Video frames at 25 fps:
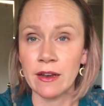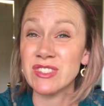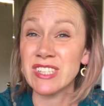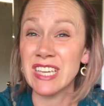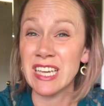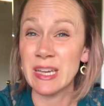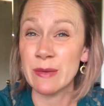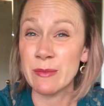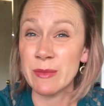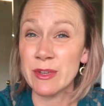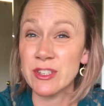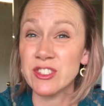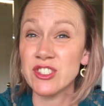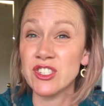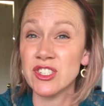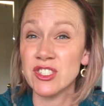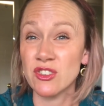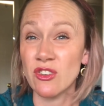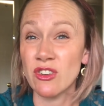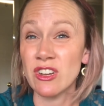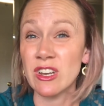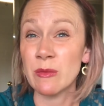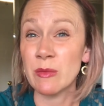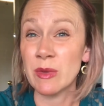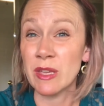So damage is
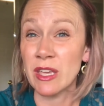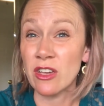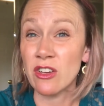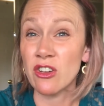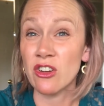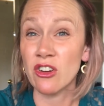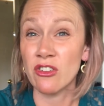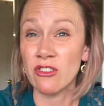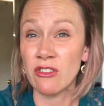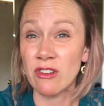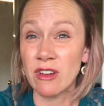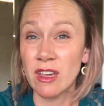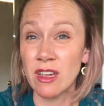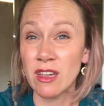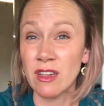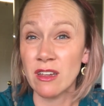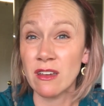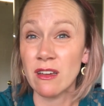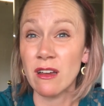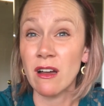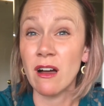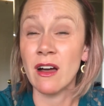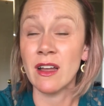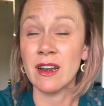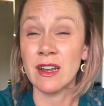going to be
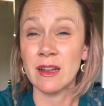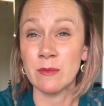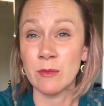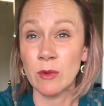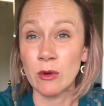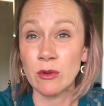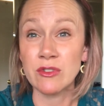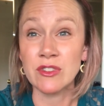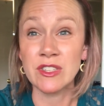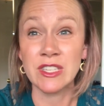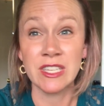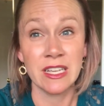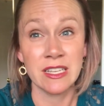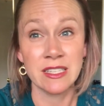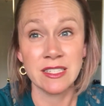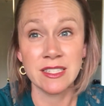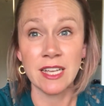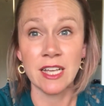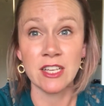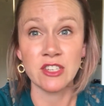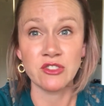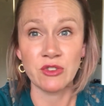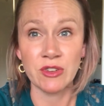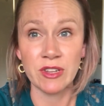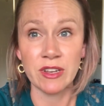occurring on a mostly
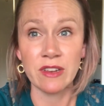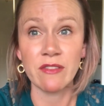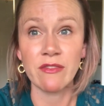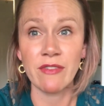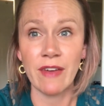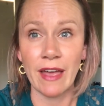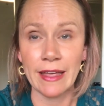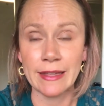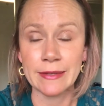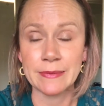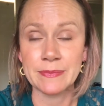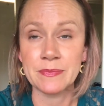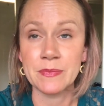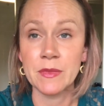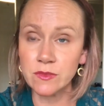unsaturated fat.